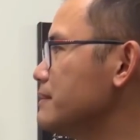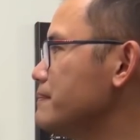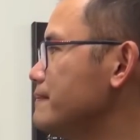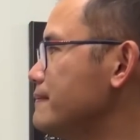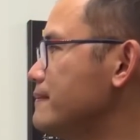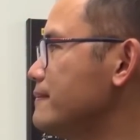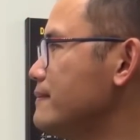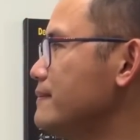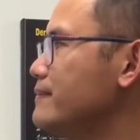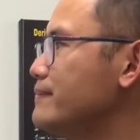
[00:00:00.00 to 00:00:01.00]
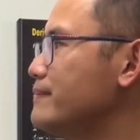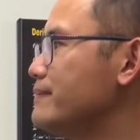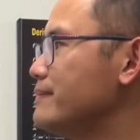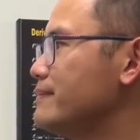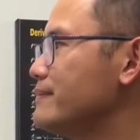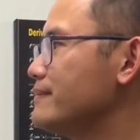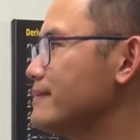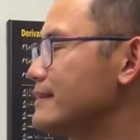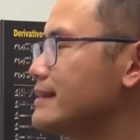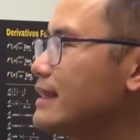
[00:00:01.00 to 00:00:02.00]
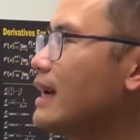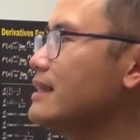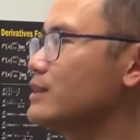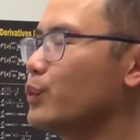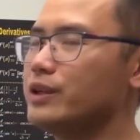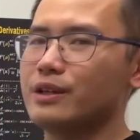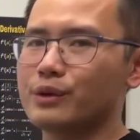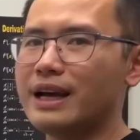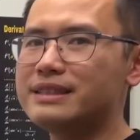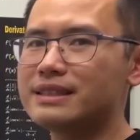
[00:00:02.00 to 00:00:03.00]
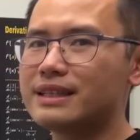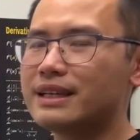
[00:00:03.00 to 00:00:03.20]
hmm, that is weird, right?